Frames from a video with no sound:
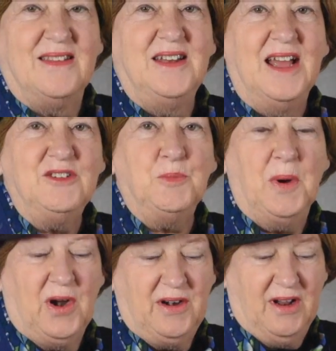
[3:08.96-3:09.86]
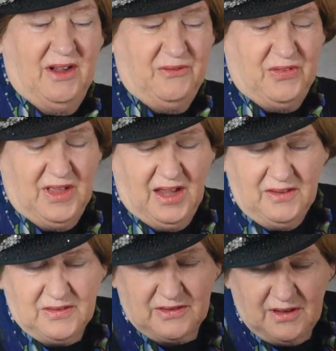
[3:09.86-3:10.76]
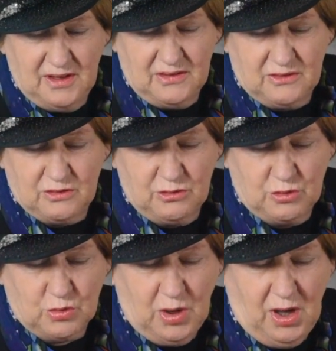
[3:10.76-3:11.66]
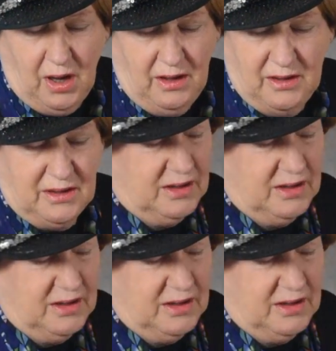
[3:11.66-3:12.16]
The next part of this is to draw